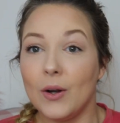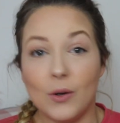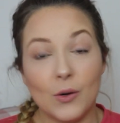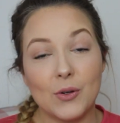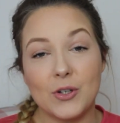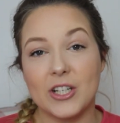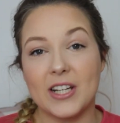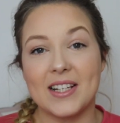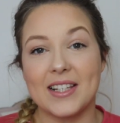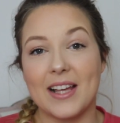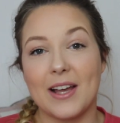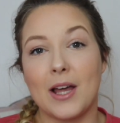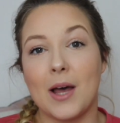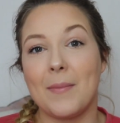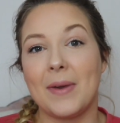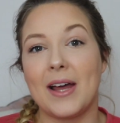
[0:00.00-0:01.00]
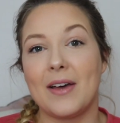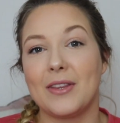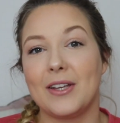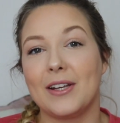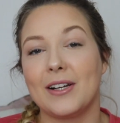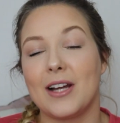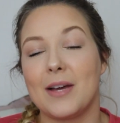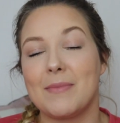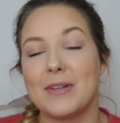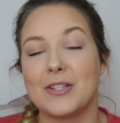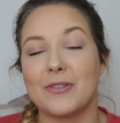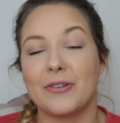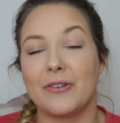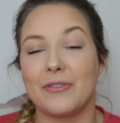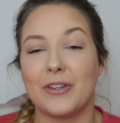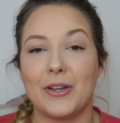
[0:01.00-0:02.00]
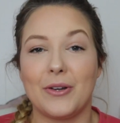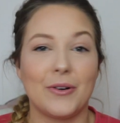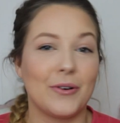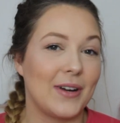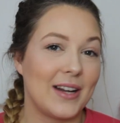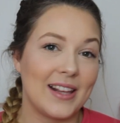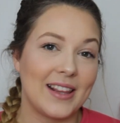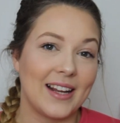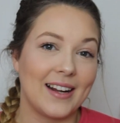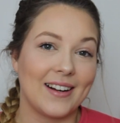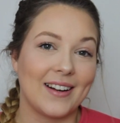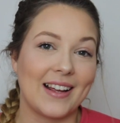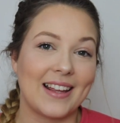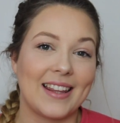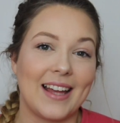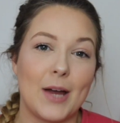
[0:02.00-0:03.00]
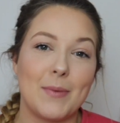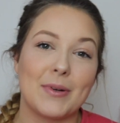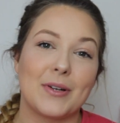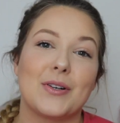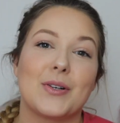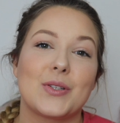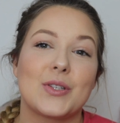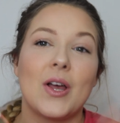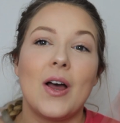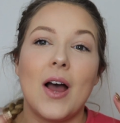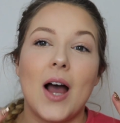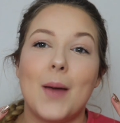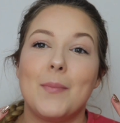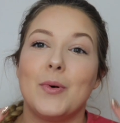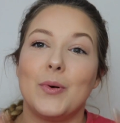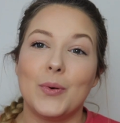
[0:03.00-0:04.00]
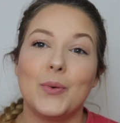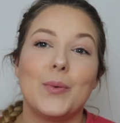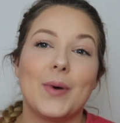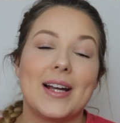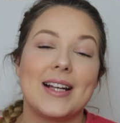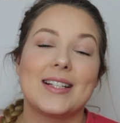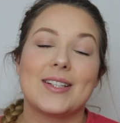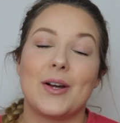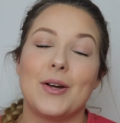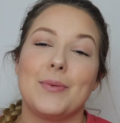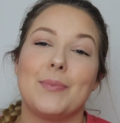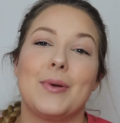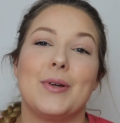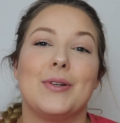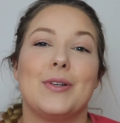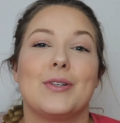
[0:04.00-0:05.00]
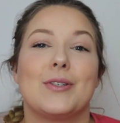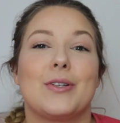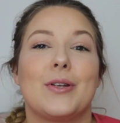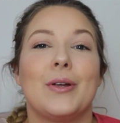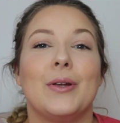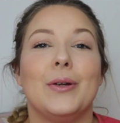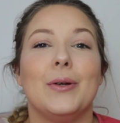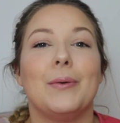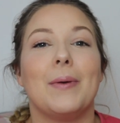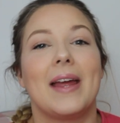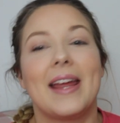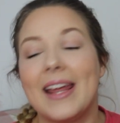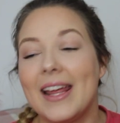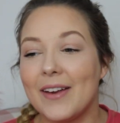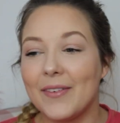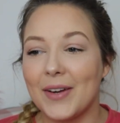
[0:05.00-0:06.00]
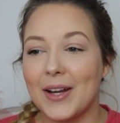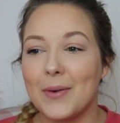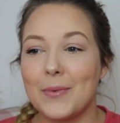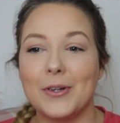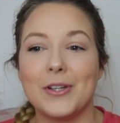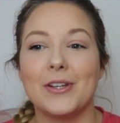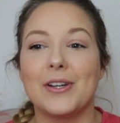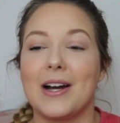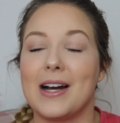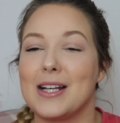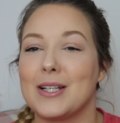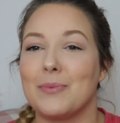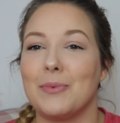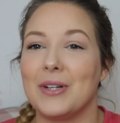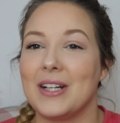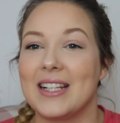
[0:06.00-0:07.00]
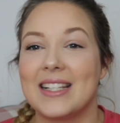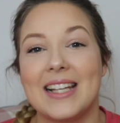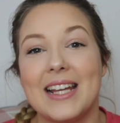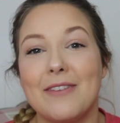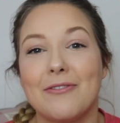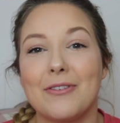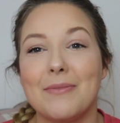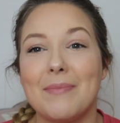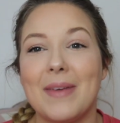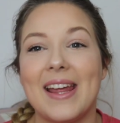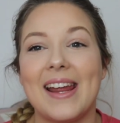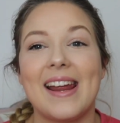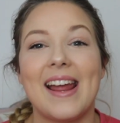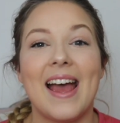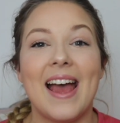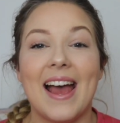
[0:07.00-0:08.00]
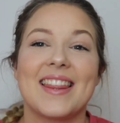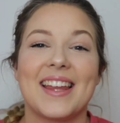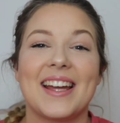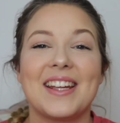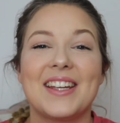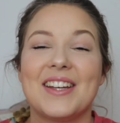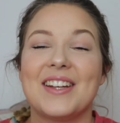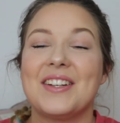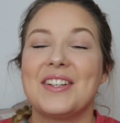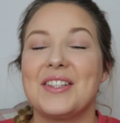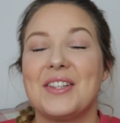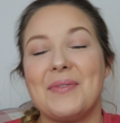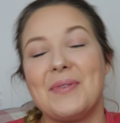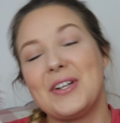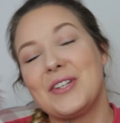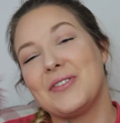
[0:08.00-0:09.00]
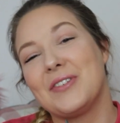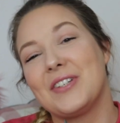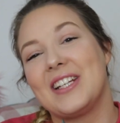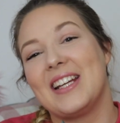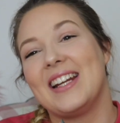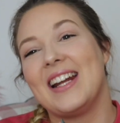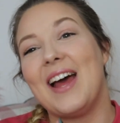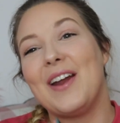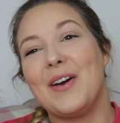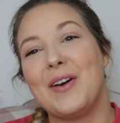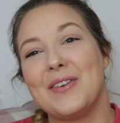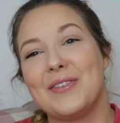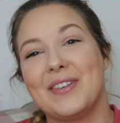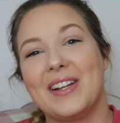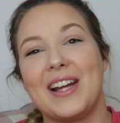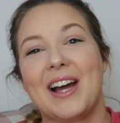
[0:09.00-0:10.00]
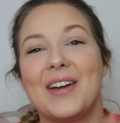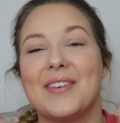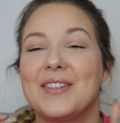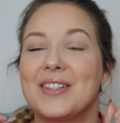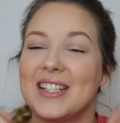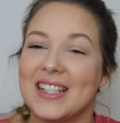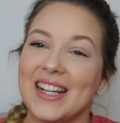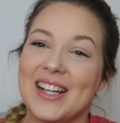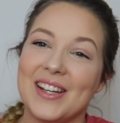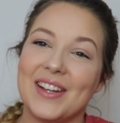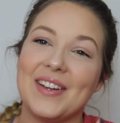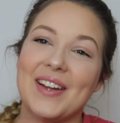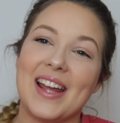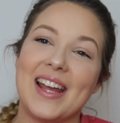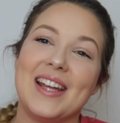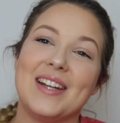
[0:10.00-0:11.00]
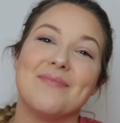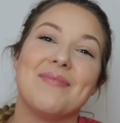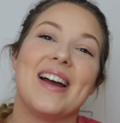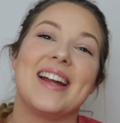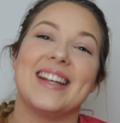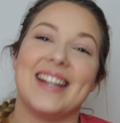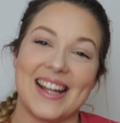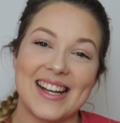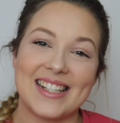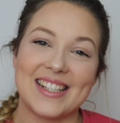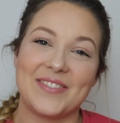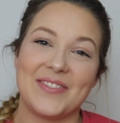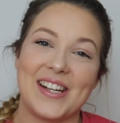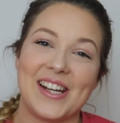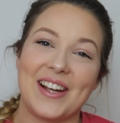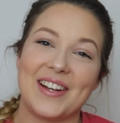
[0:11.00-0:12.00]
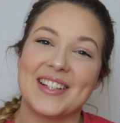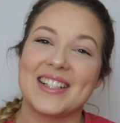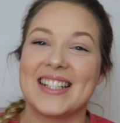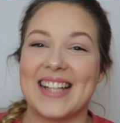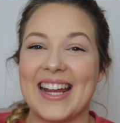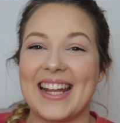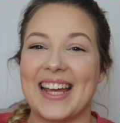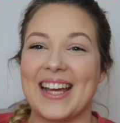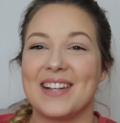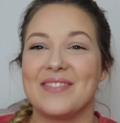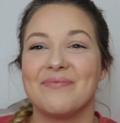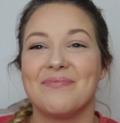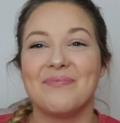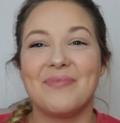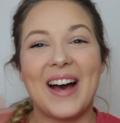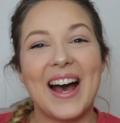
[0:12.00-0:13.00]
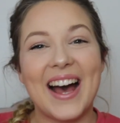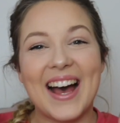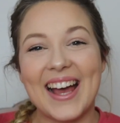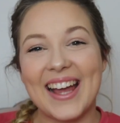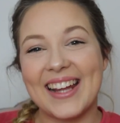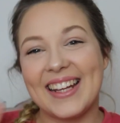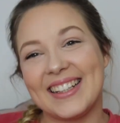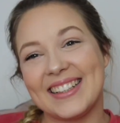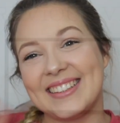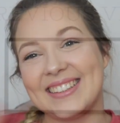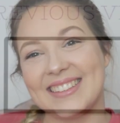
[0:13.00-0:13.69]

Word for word: launches that are coming out that you'd like me to review or anything like that, because I'm always open to hearing what you guys want to see from me. Thank you so much for watching, and hopefully I will see you in my next video. Take care. Bye.